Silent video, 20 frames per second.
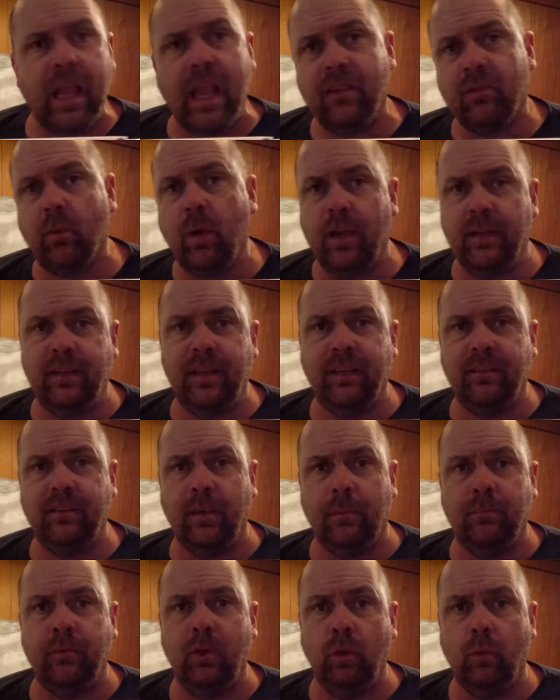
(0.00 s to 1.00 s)
why it takes
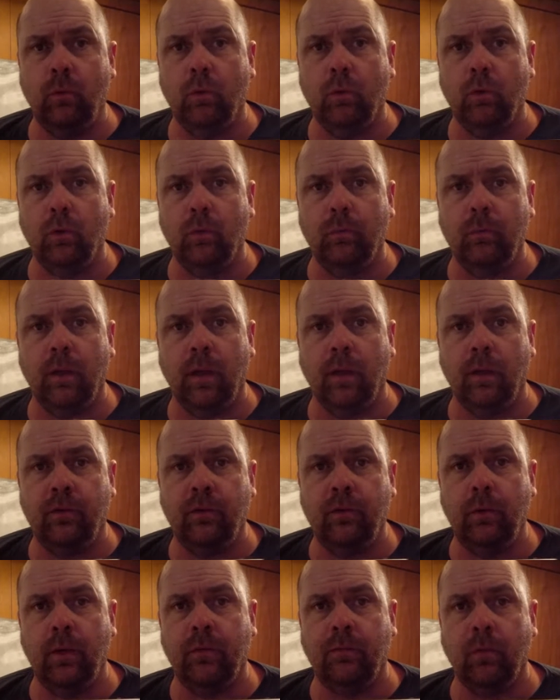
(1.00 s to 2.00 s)
up two
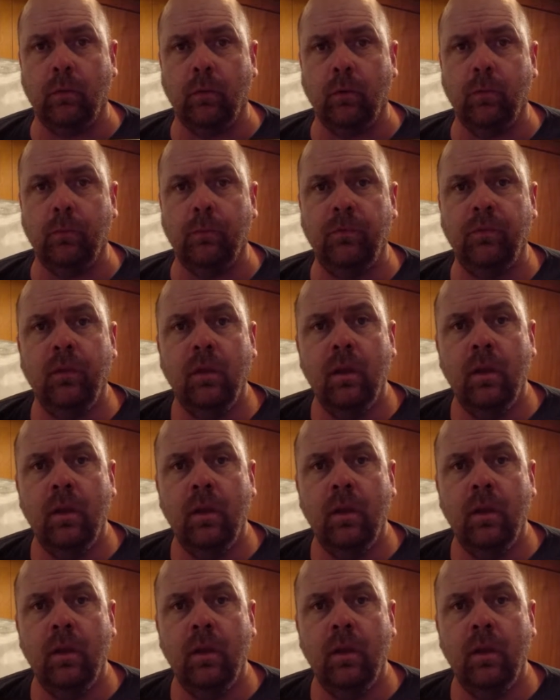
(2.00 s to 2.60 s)
different rooms.